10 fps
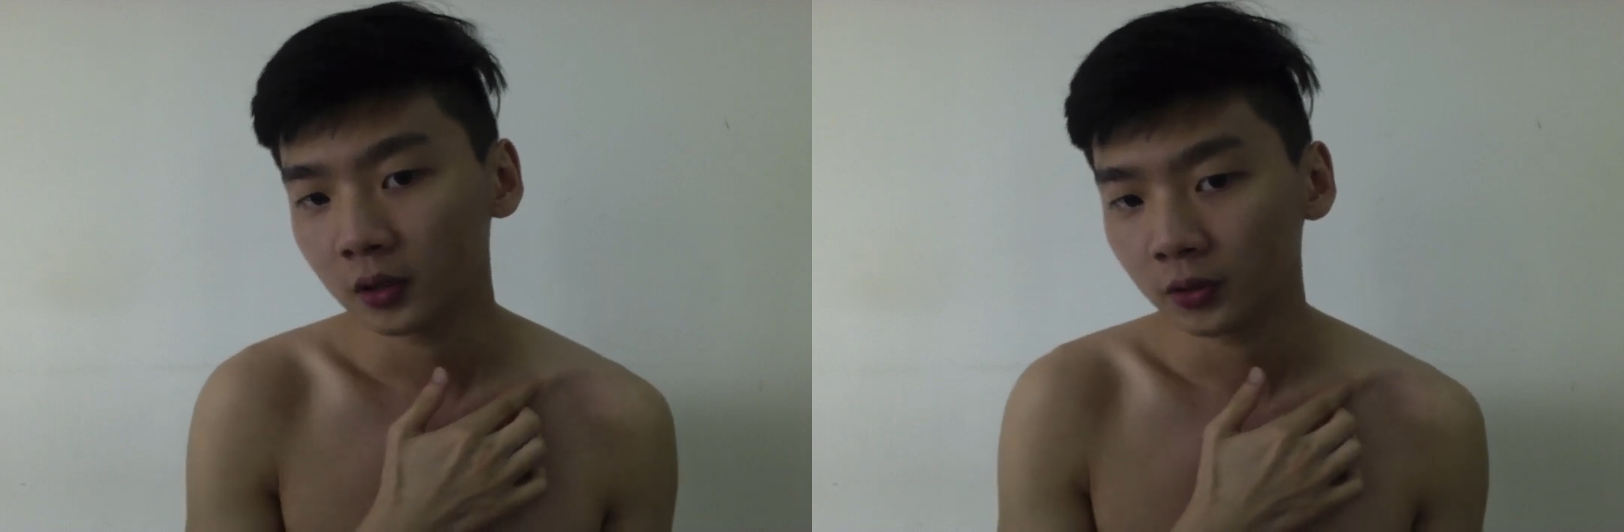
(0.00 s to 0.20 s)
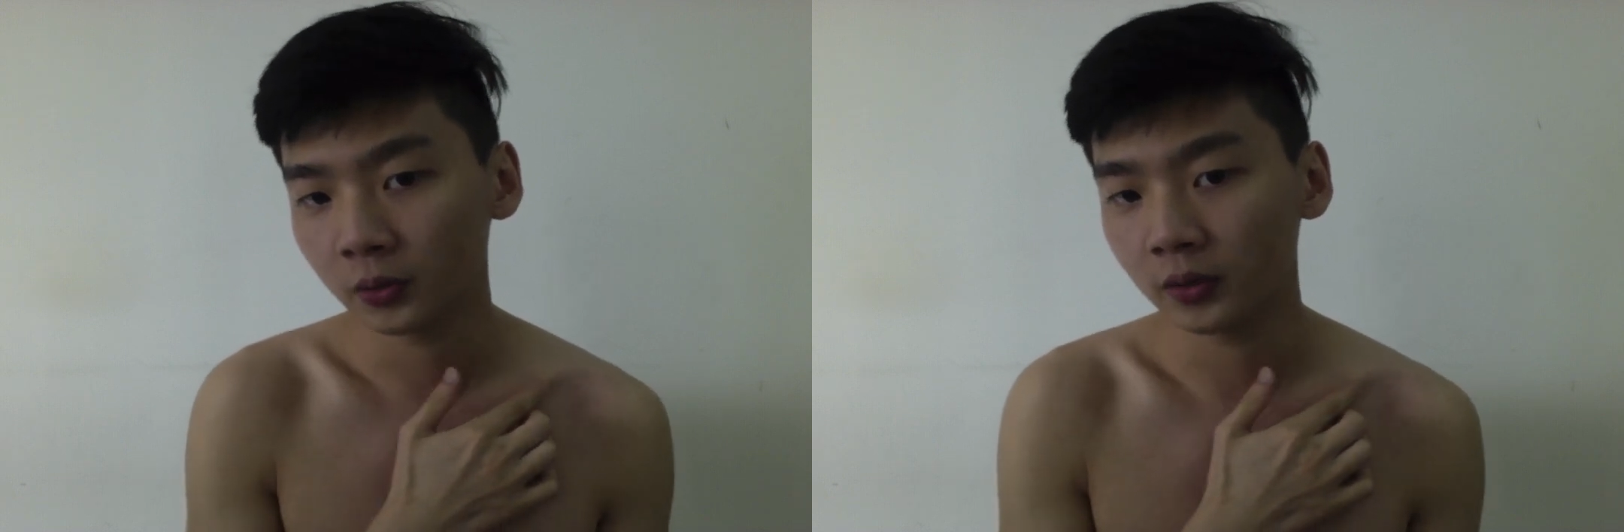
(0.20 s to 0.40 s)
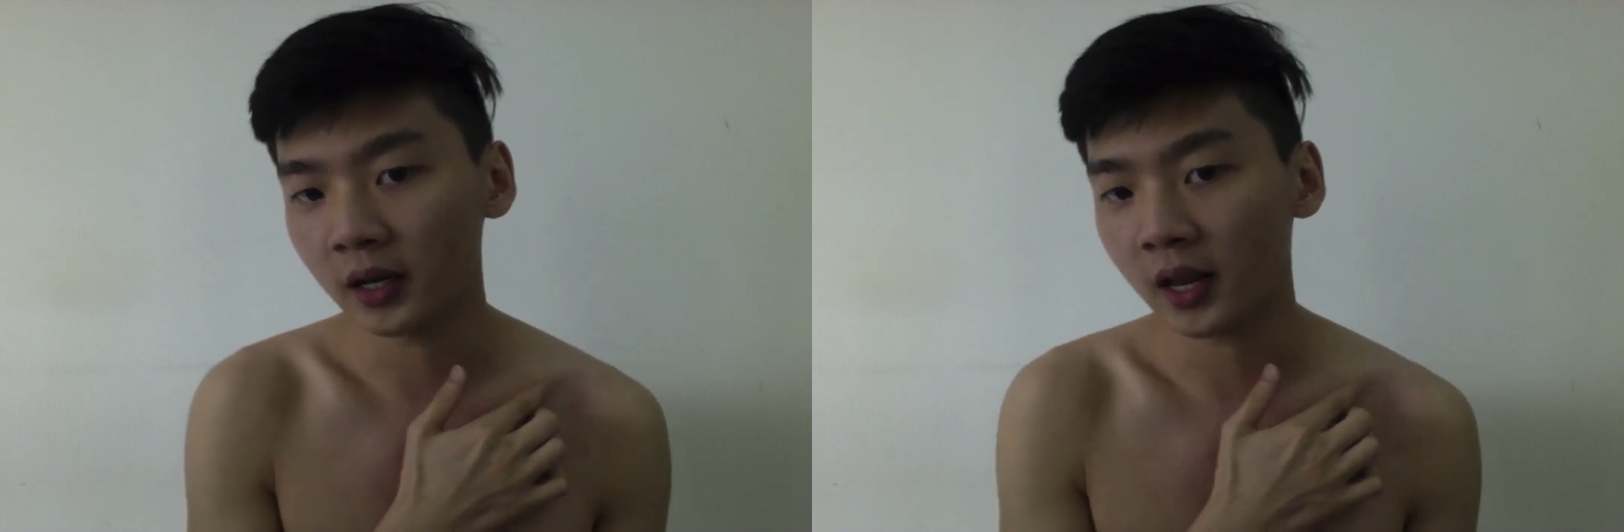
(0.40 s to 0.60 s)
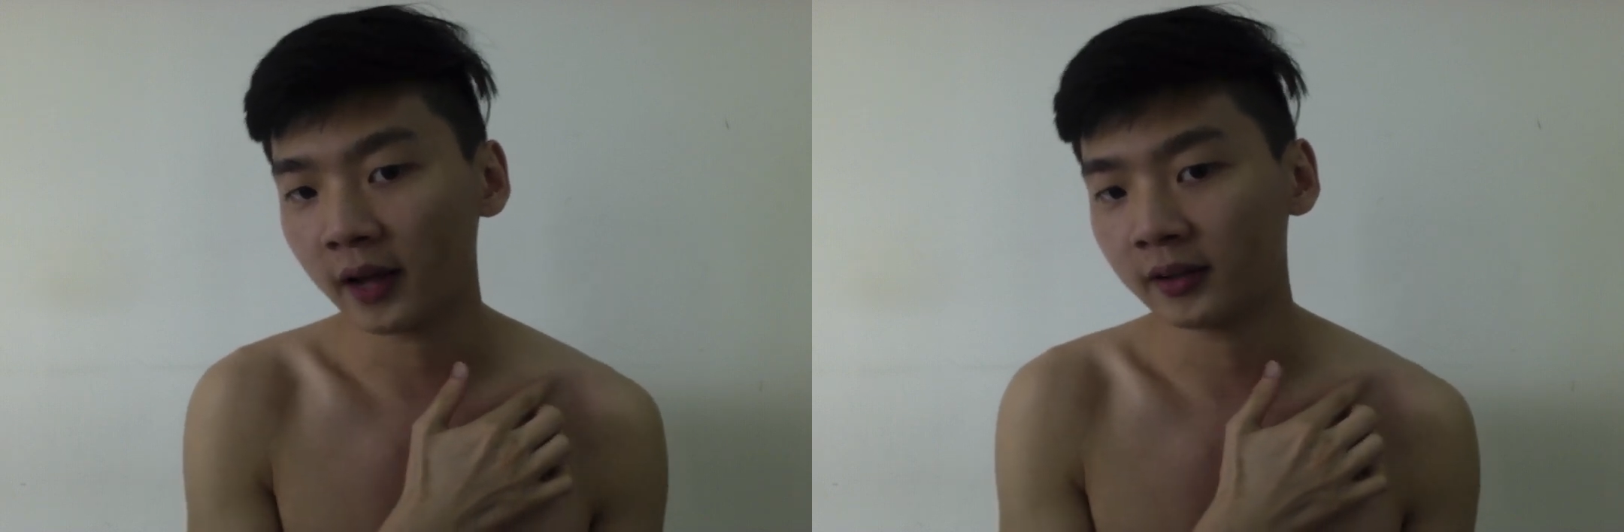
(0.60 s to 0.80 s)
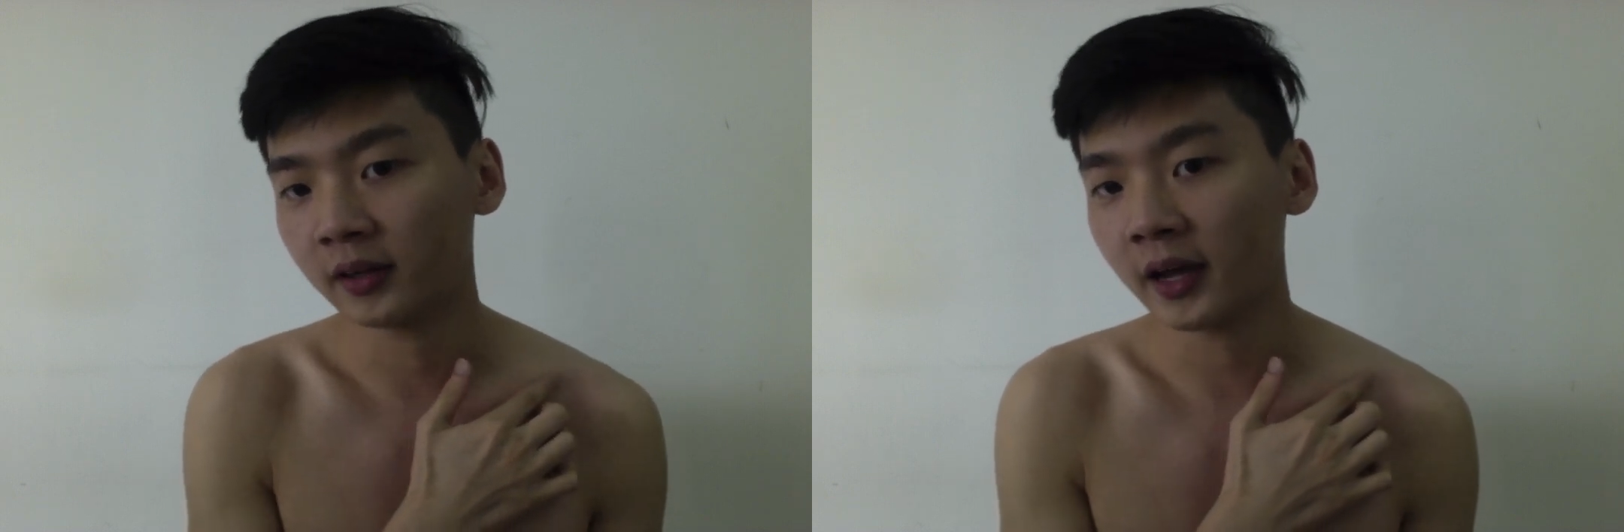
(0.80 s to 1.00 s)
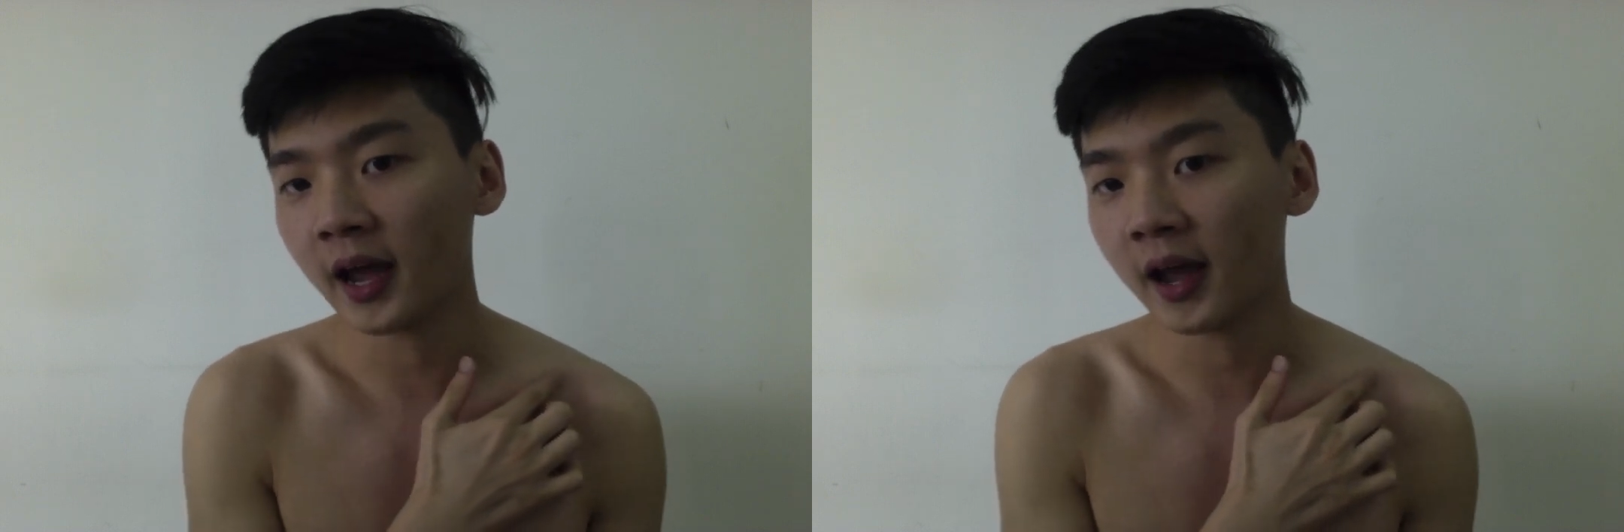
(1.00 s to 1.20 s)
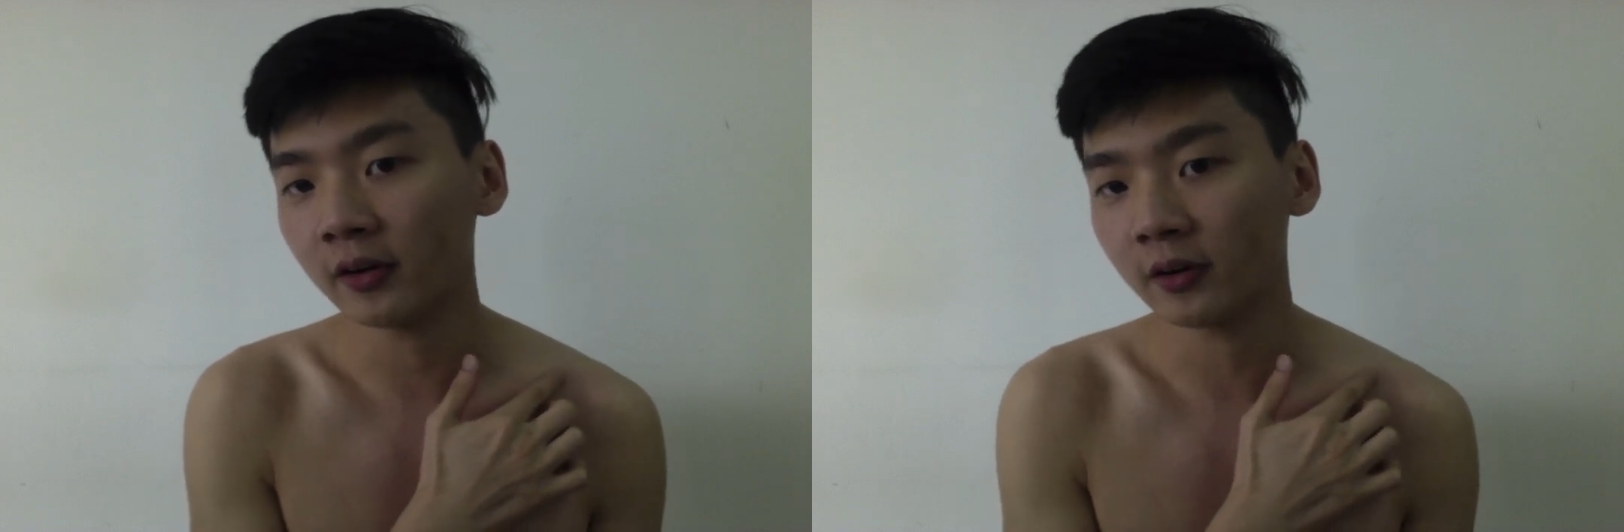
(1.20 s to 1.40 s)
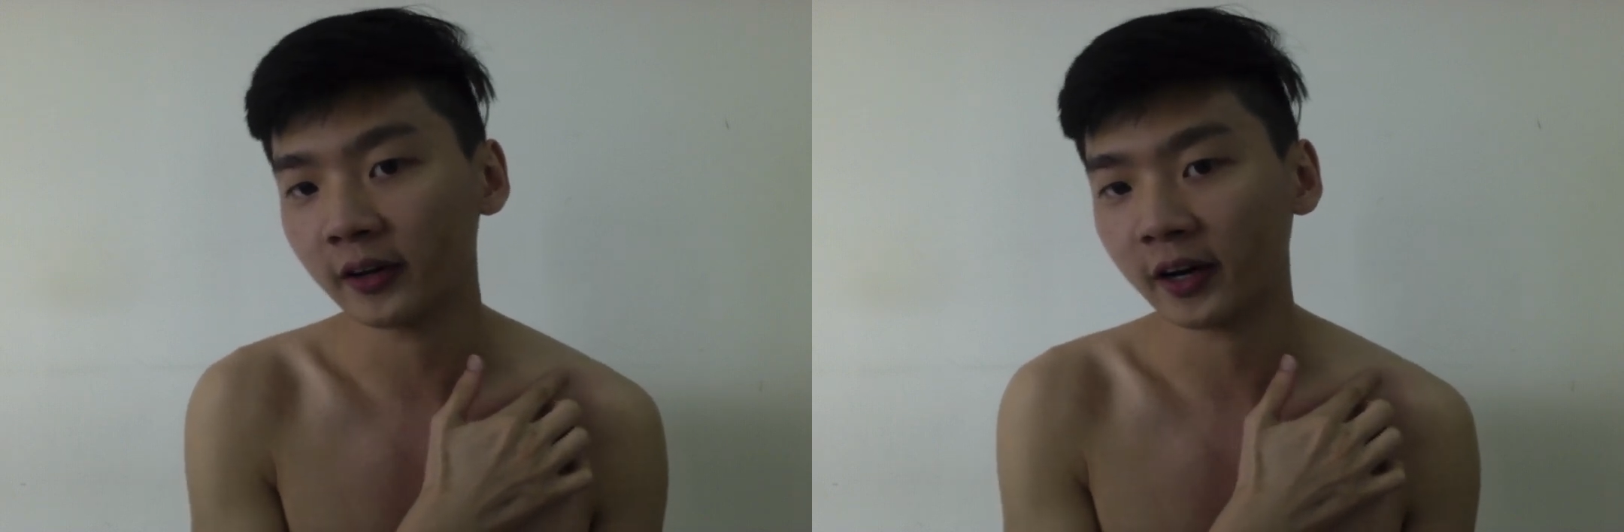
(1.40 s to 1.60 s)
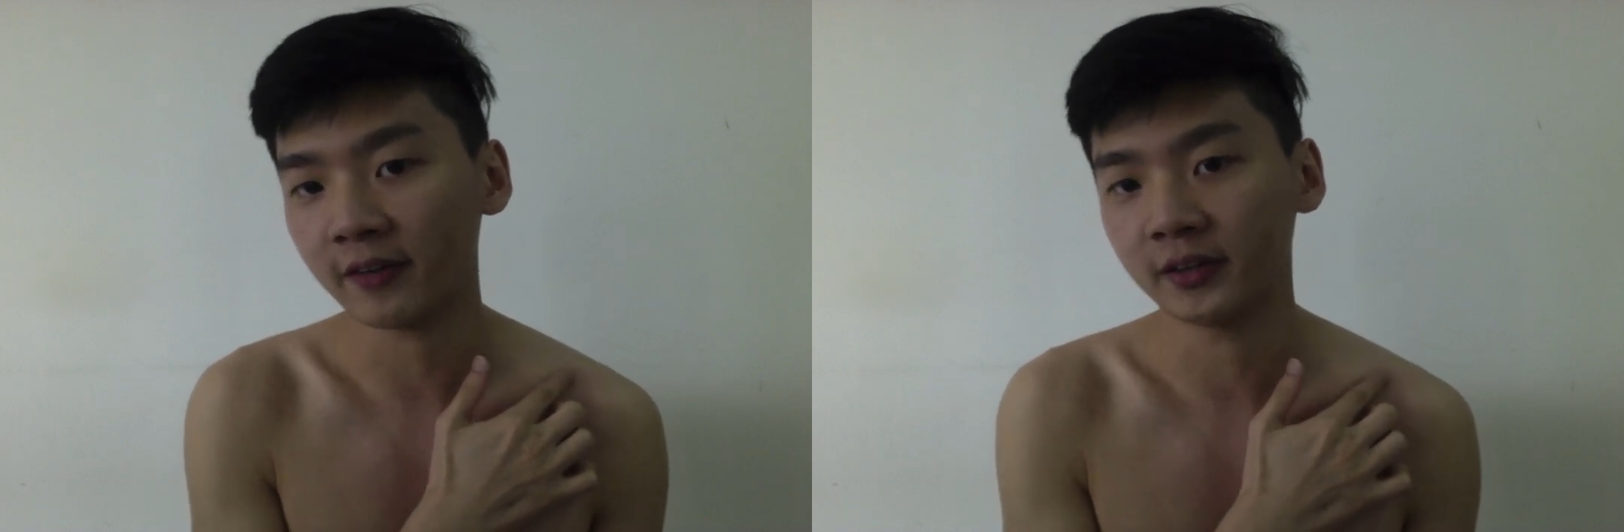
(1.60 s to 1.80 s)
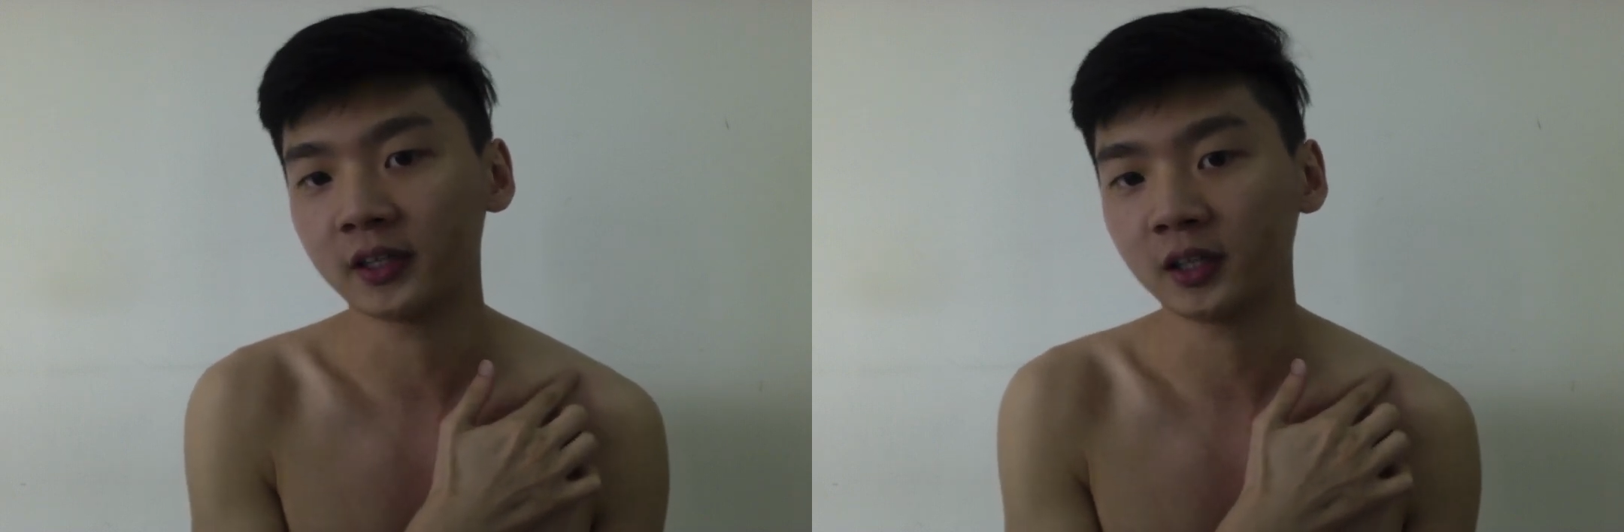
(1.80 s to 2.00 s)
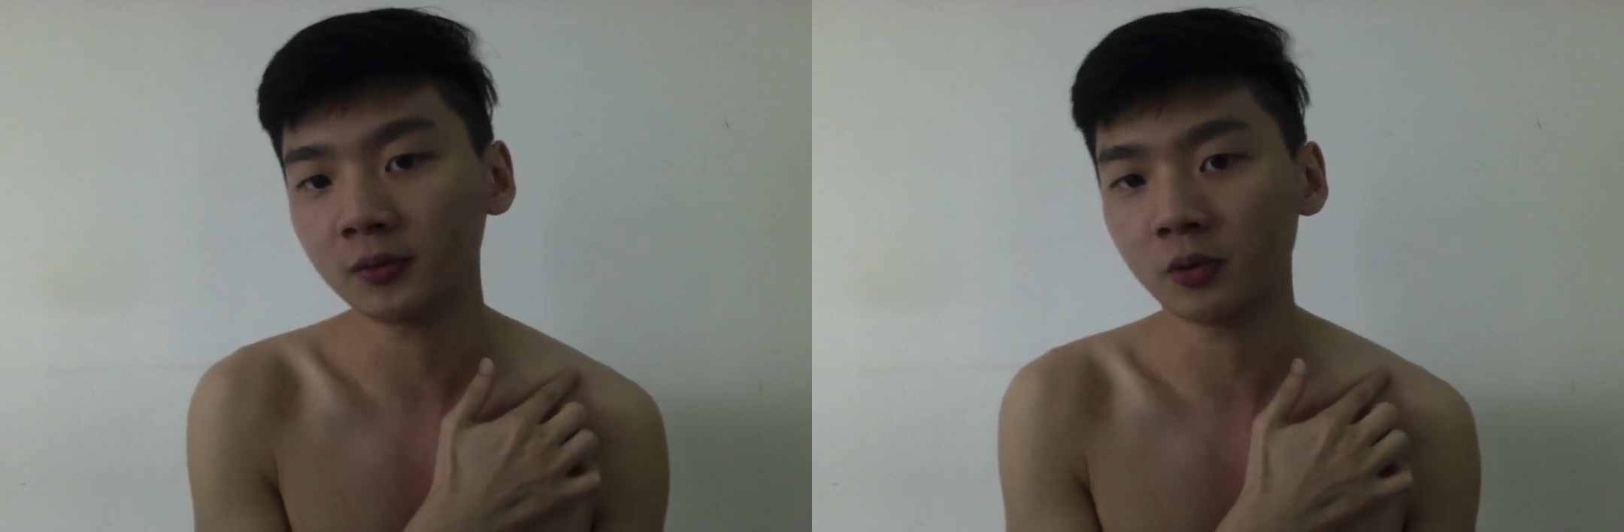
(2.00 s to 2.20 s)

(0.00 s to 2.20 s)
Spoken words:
to the lateral end of the clavicle,